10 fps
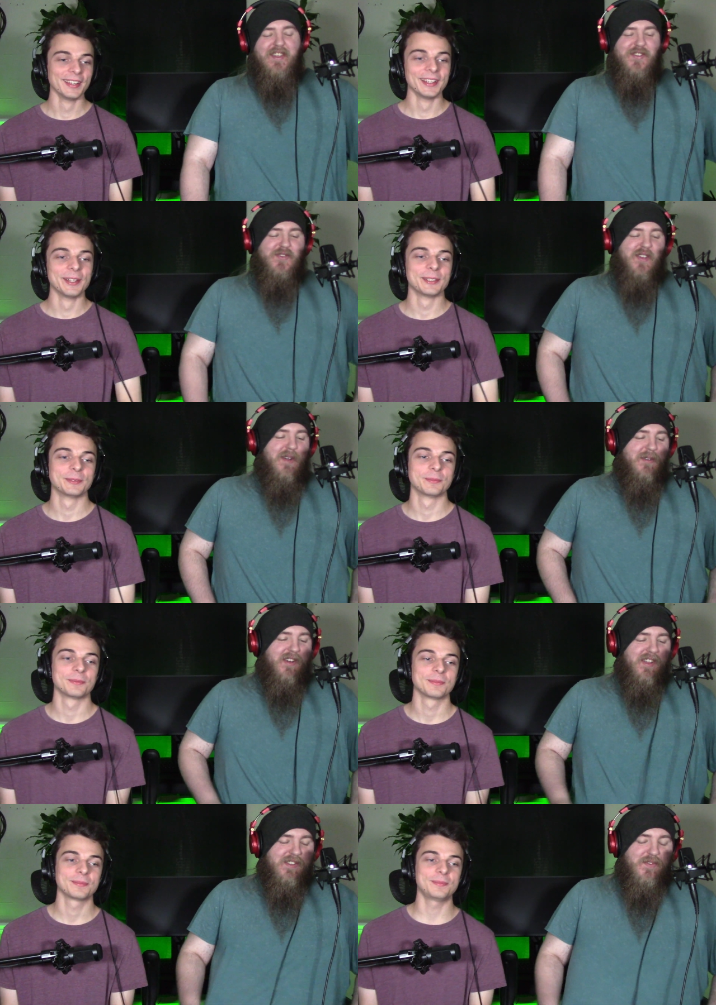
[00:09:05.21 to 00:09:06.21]
Speaker 1: their
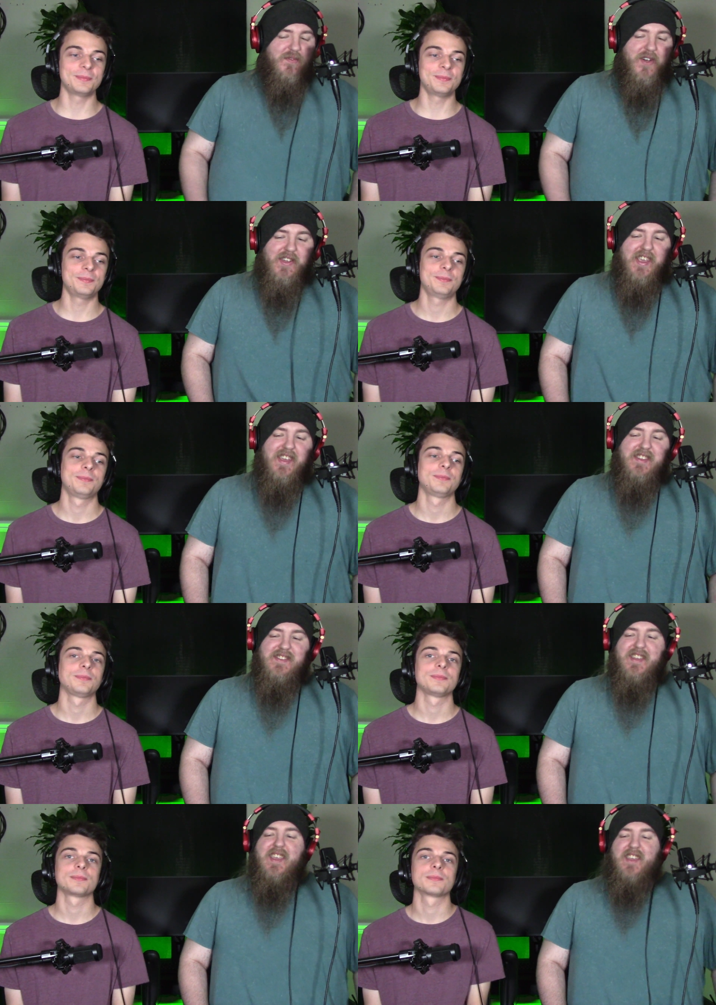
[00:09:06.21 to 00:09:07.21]
drummer is fucking
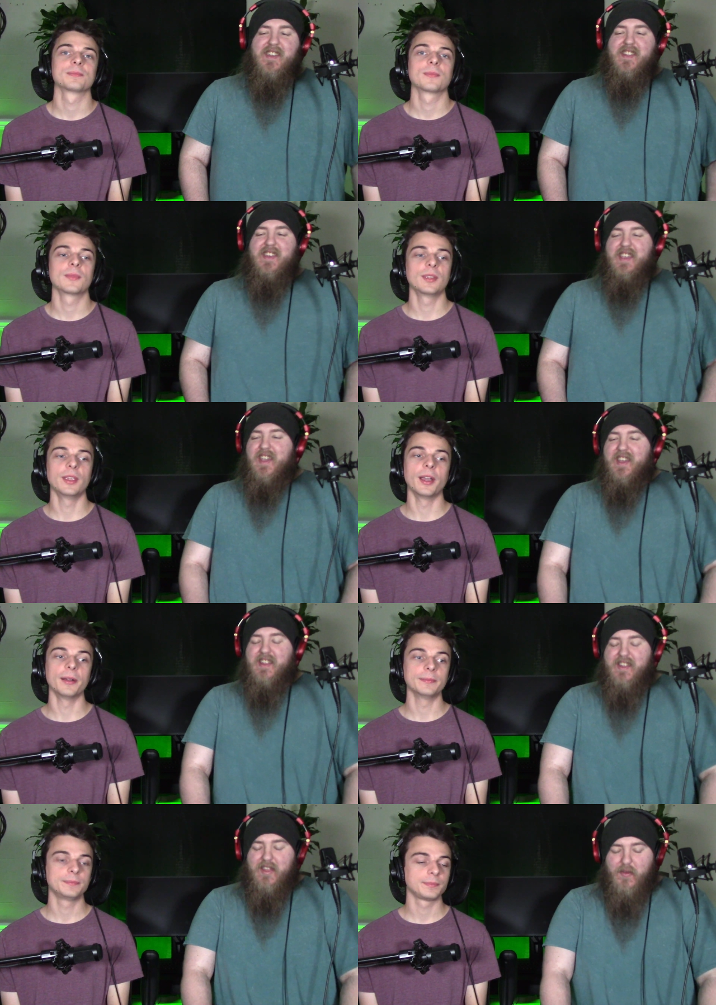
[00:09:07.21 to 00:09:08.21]
insane. Like, yeah.
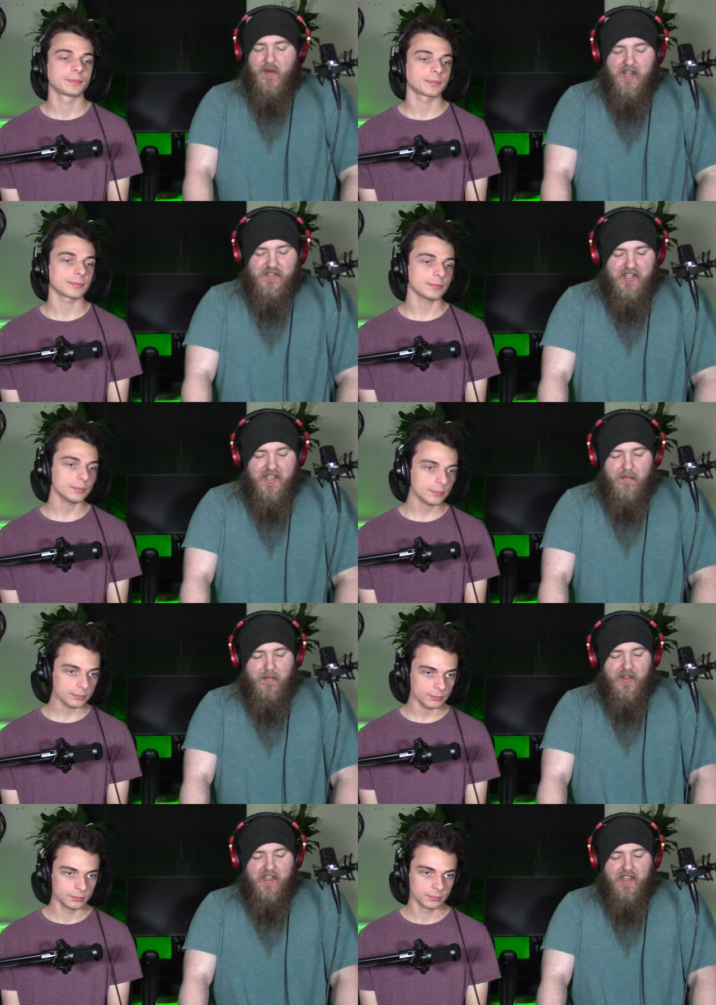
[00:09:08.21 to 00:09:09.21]
I, like watching him
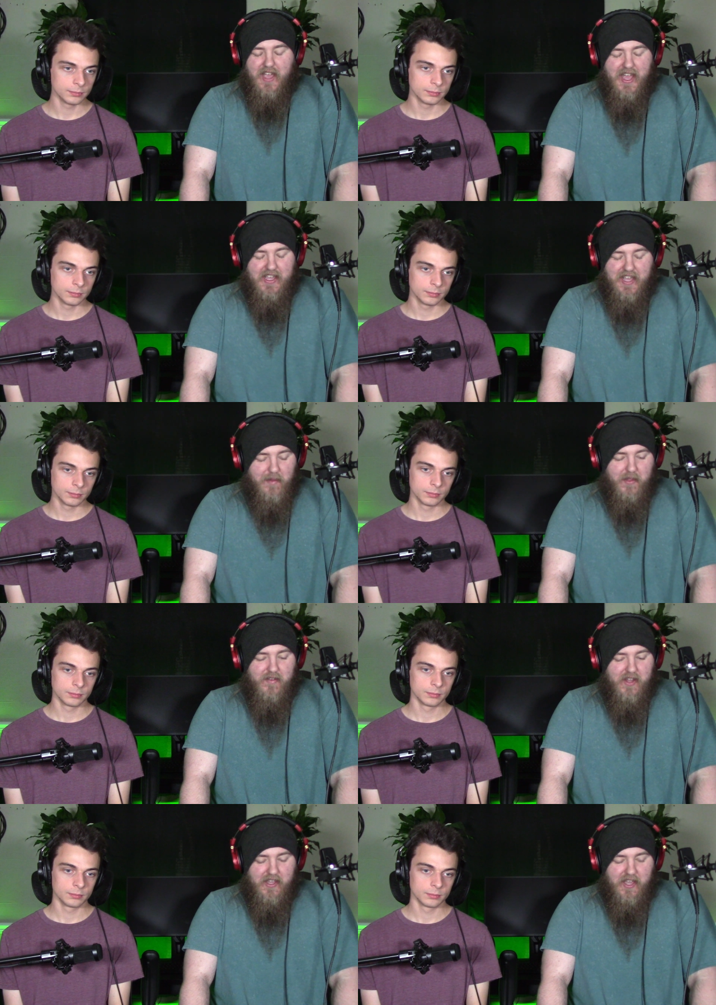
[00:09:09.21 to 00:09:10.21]
play, I can't
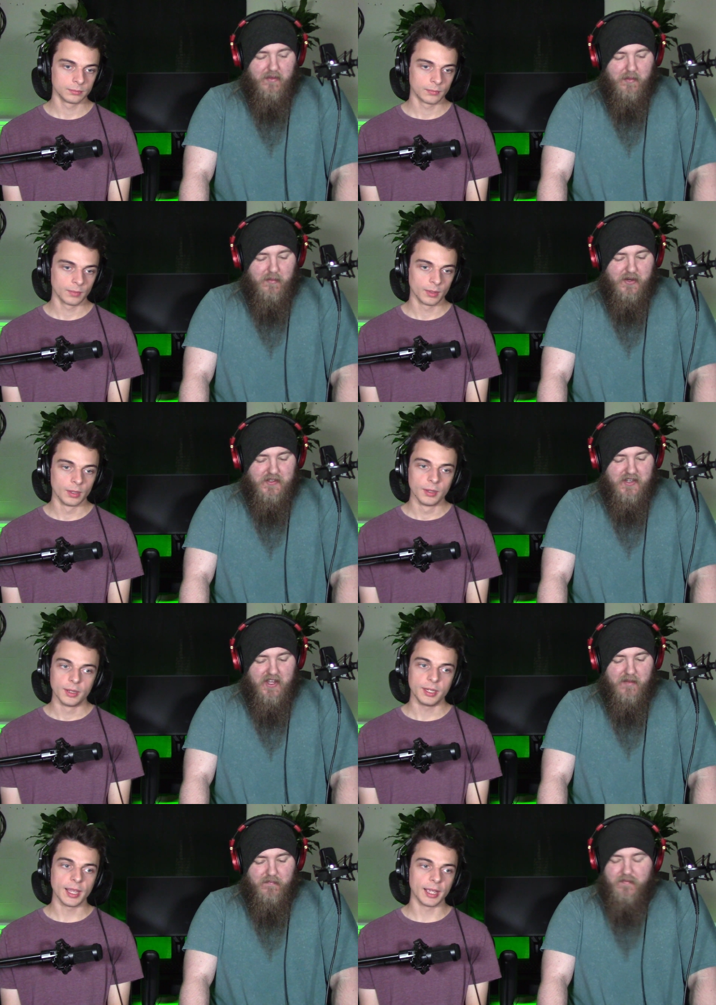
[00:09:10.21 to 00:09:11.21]
believe I can't remember his
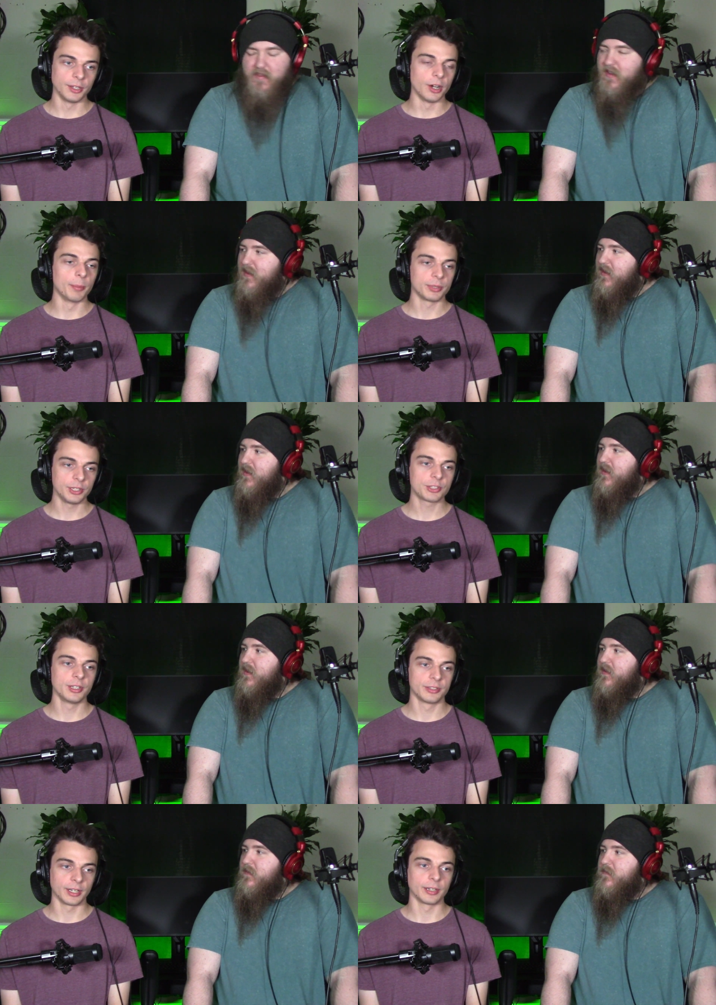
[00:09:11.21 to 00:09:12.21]
name.
Speaker 2: Yeah. No, I'm pretty
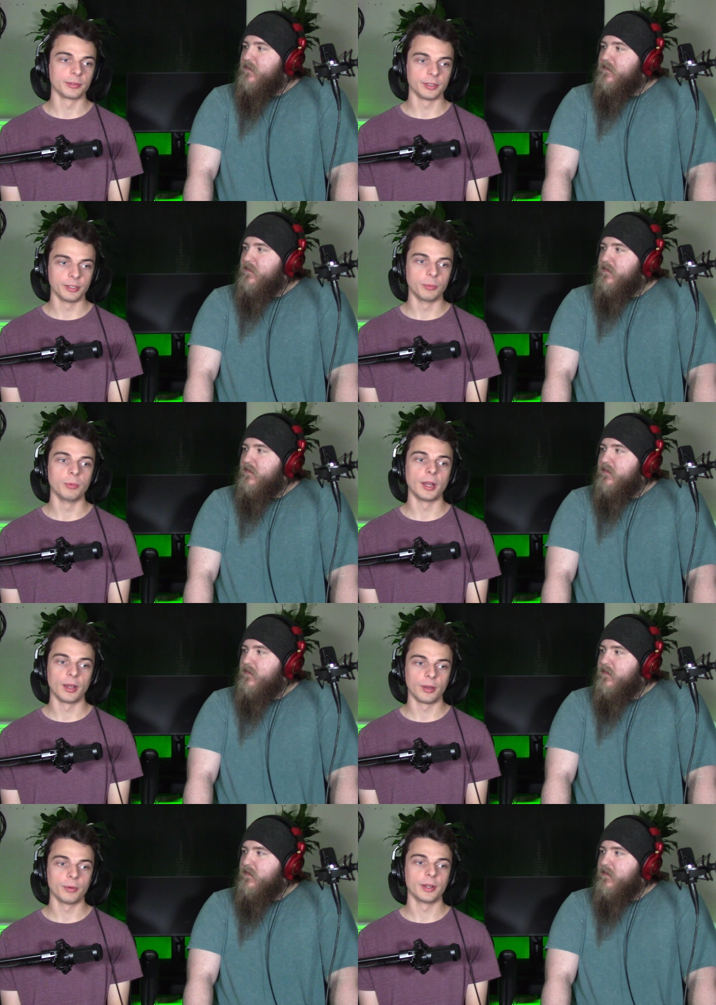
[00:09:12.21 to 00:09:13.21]
sure he's like a really
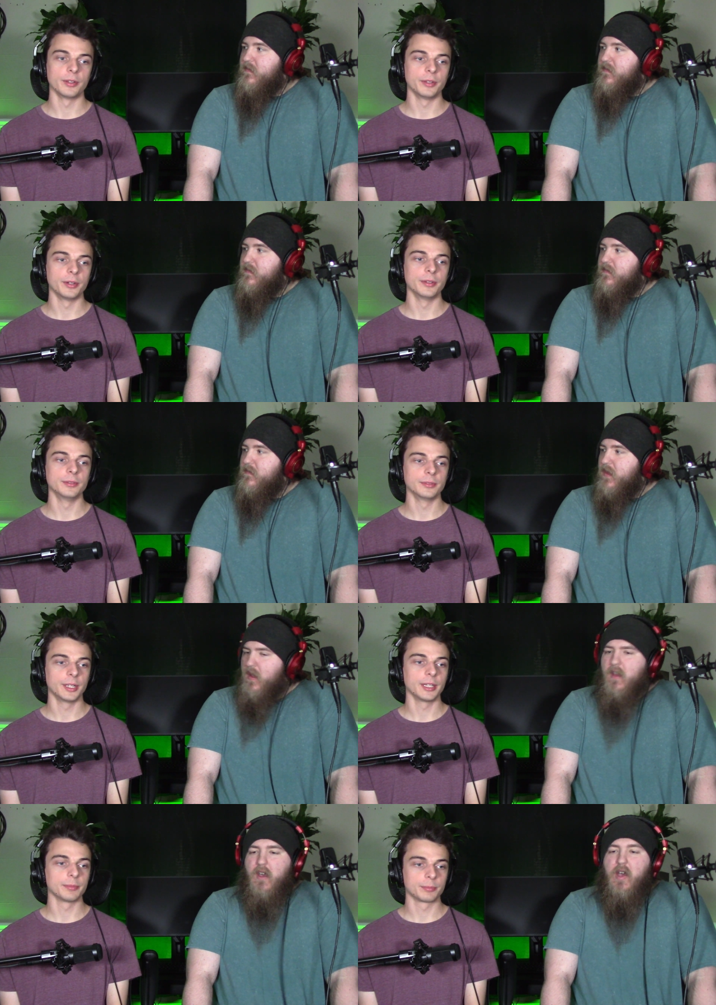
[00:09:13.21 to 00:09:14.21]
well well known
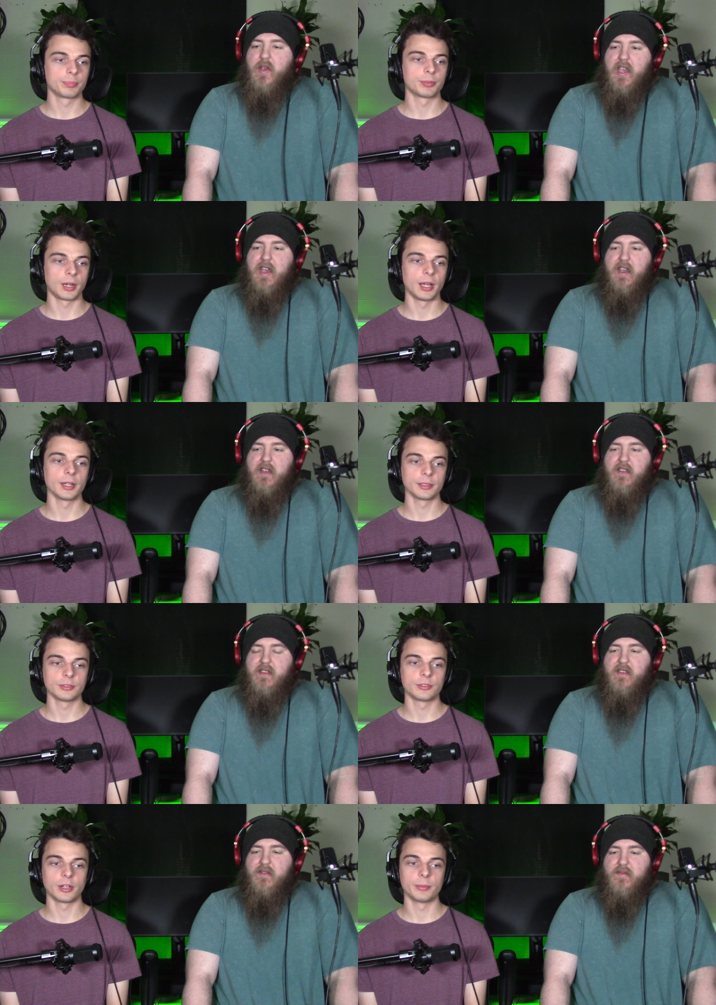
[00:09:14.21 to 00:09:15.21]
like oh, yeah.
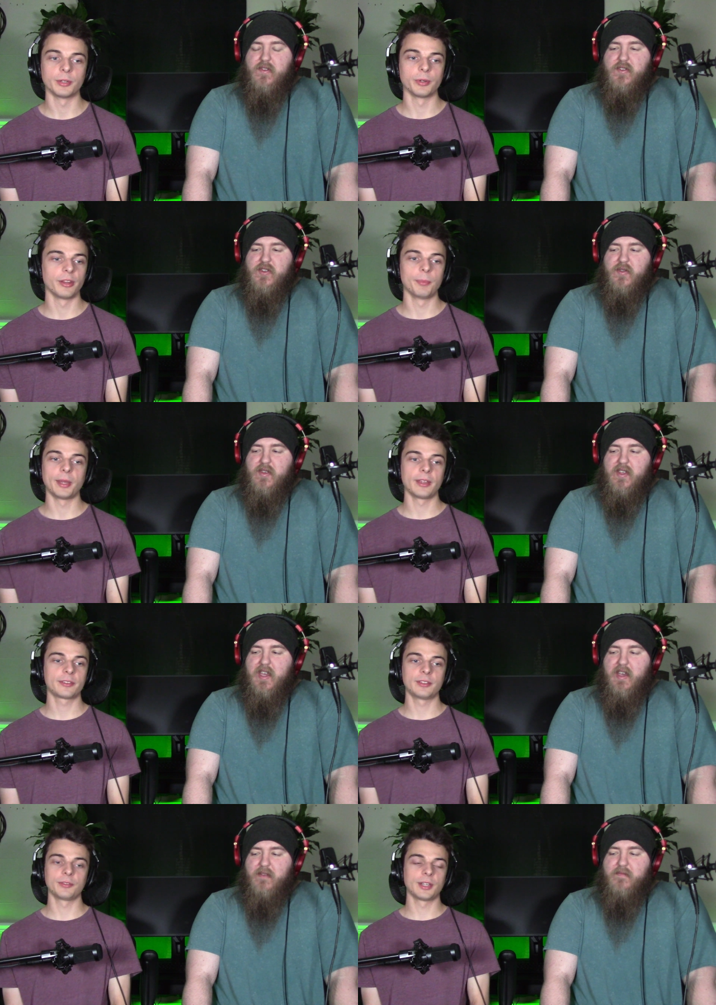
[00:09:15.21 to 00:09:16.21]
prog drummer, for one sure, of the
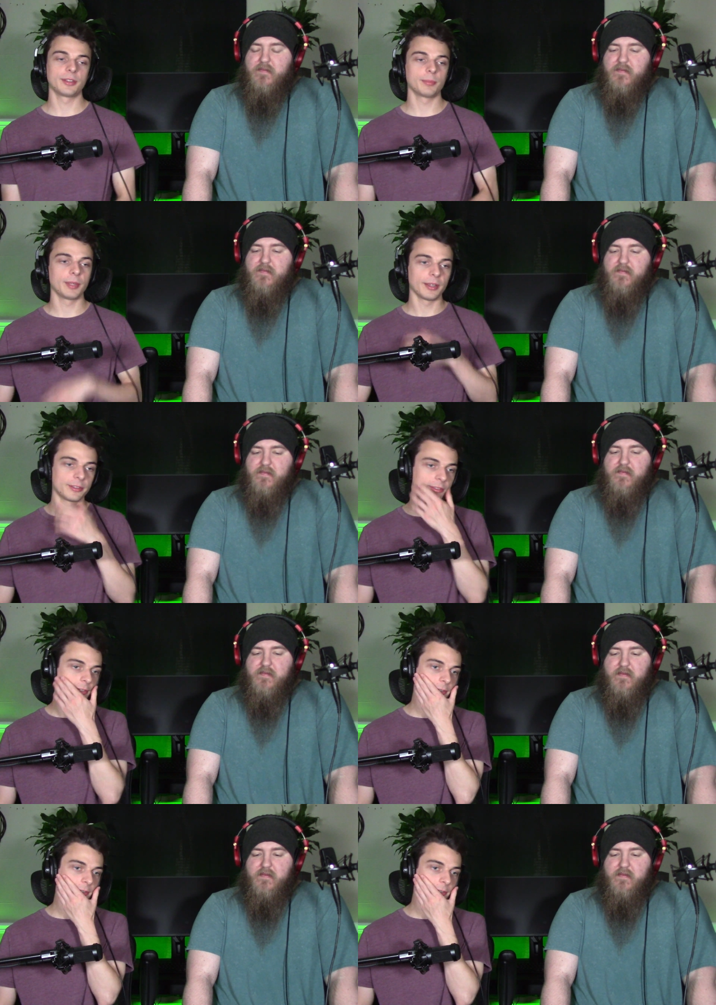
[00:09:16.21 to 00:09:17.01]
best, yeah. if not the best, you